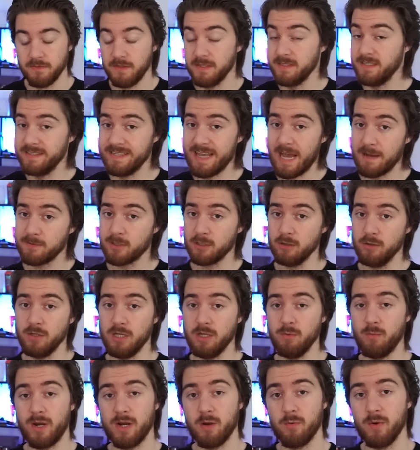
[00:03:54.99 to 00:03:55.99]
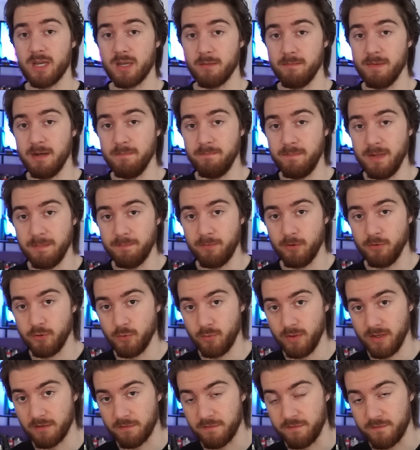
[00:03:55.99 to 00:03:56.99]
This is absolutely what I recommend people
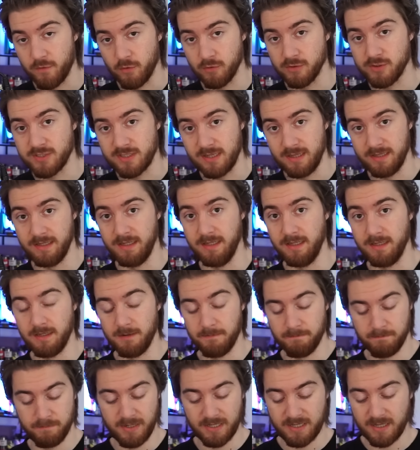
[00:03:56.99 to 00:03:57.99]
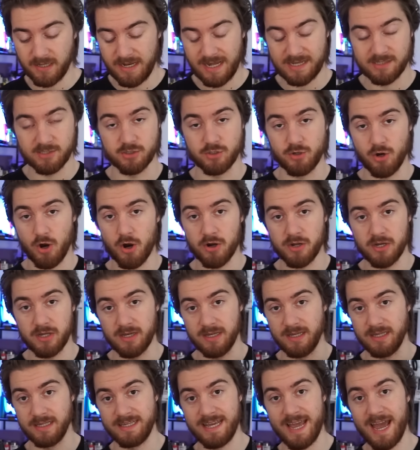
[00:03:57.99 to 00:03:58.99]
do in their first league, picking
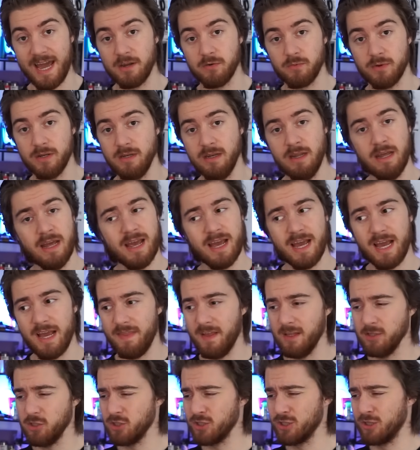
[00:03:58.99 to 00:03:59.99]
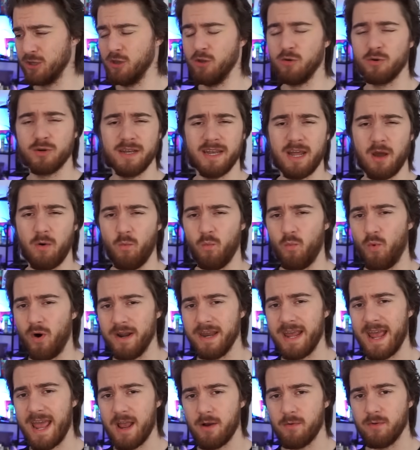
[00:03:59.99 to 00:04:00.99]
Asgarnia and Kandarin, and then just looking at
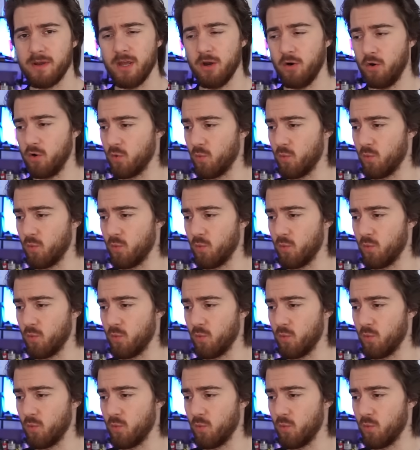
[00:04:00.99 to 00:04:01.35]
what area or